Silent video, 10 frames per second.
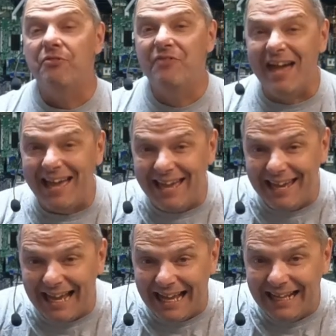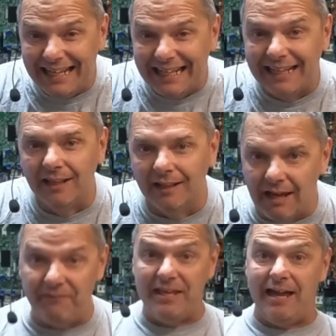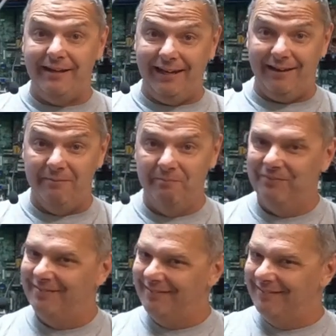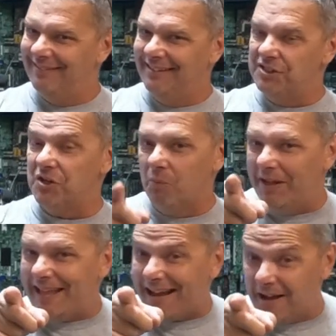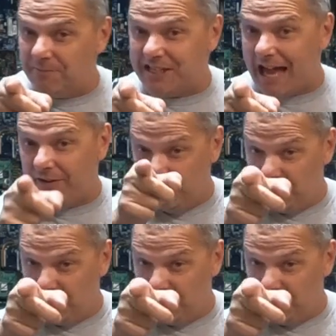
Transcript: They love the idea. So when that comes out, you